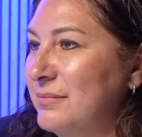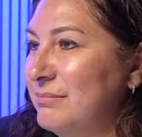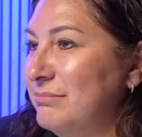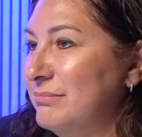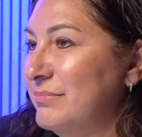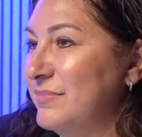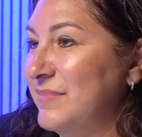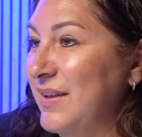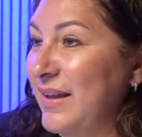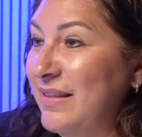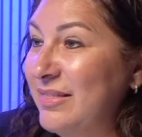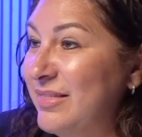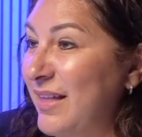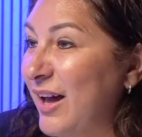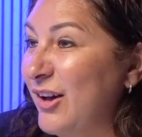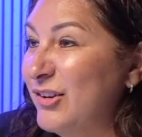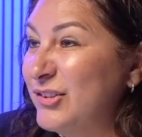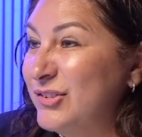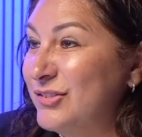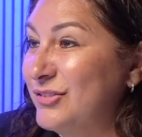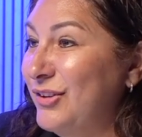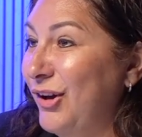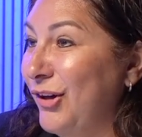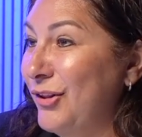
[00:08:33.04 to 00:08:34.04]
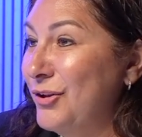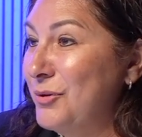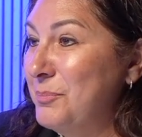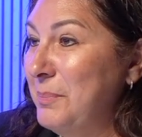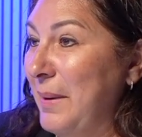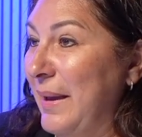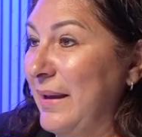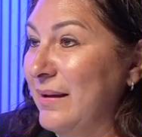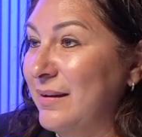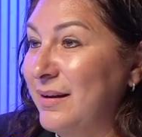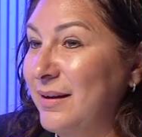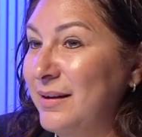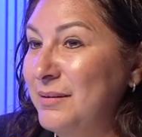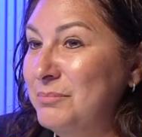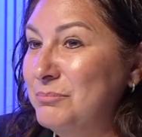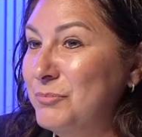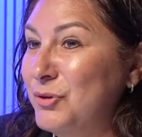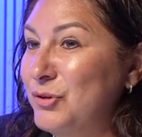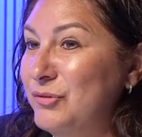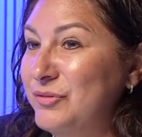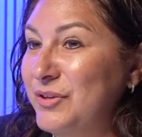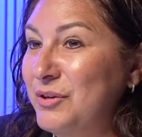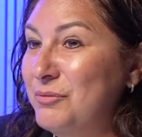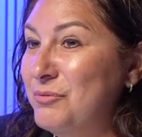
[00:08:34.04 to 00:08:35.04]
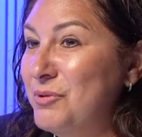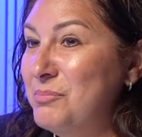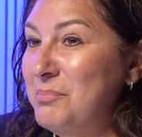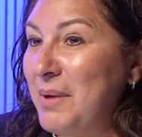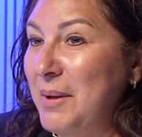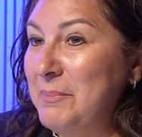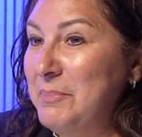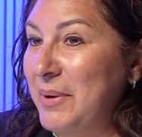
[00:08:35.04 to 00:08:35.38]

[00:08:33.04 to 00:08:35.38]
$10,000 pay cut, moved in with my